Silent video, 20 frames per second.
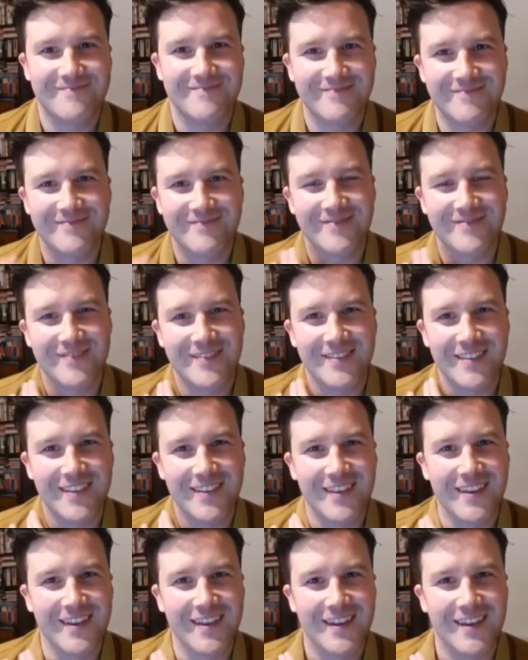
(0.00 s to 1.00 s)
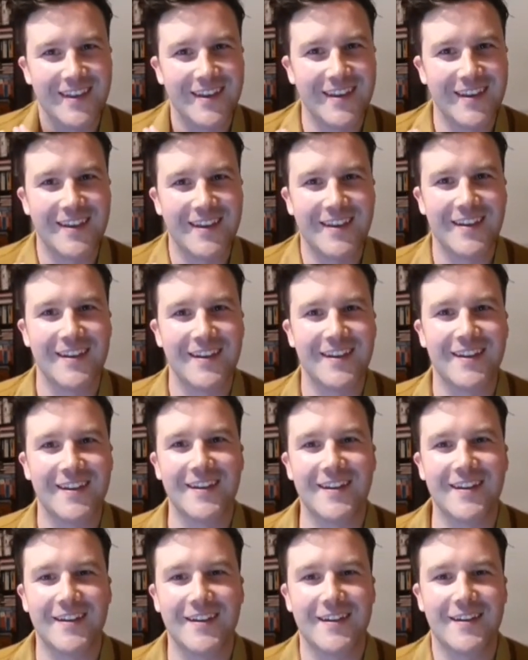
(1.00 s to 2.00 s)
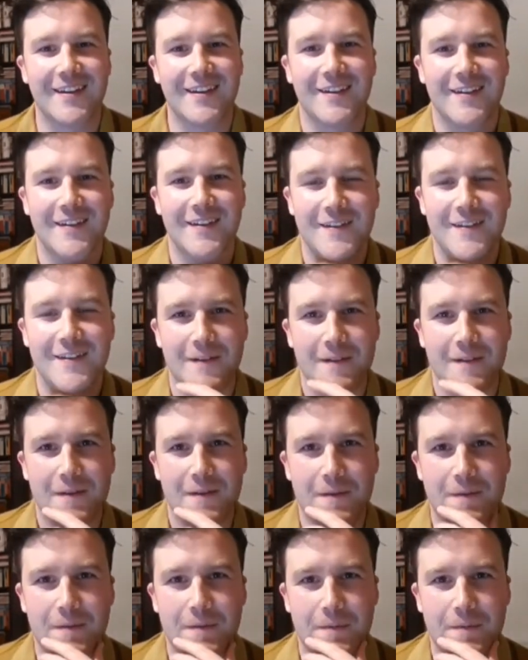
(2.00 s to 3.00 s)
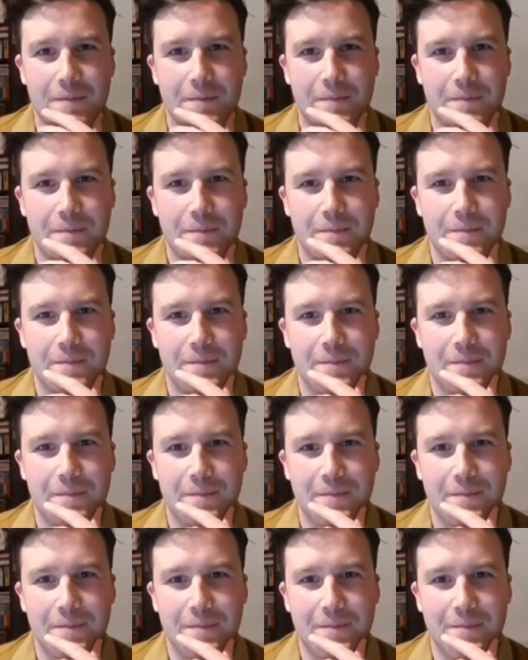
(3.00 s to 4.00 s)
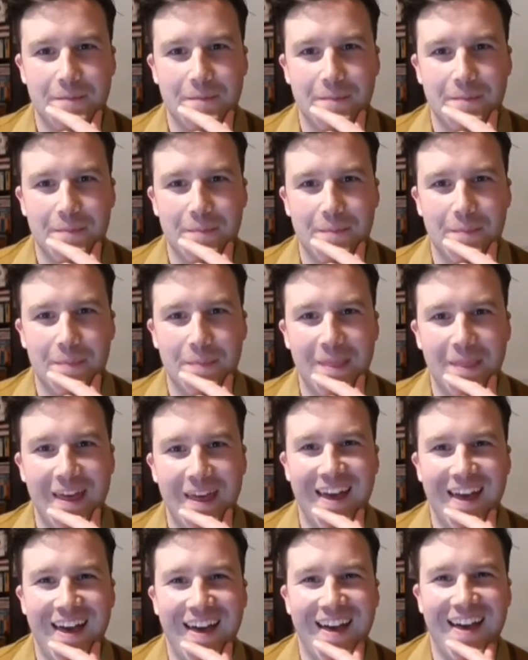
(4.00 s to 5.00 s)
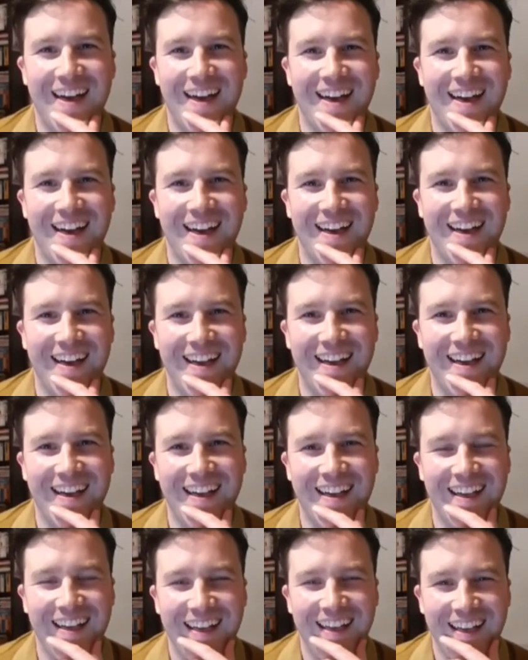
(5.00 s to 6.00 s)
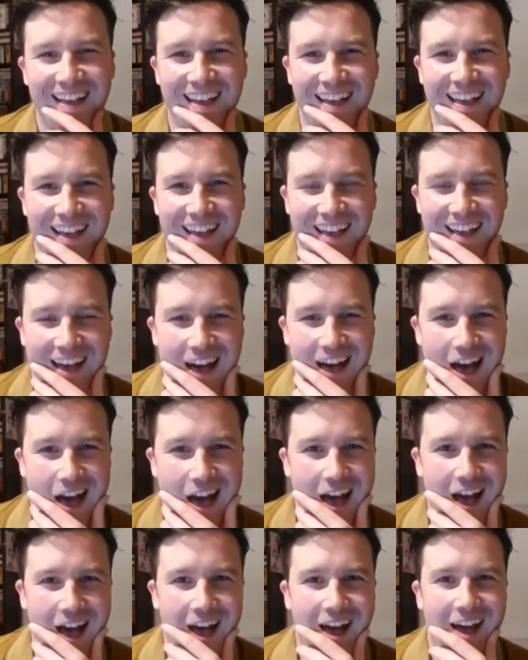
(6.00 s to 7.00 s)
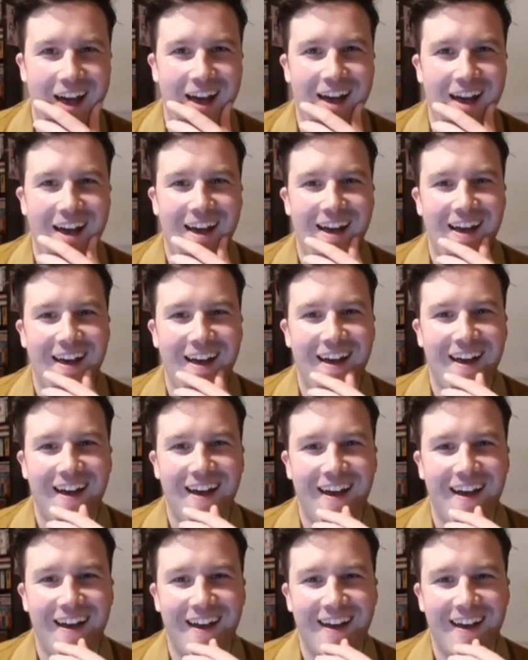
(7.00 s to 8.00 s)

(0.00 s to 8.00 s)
This person isn't speaking.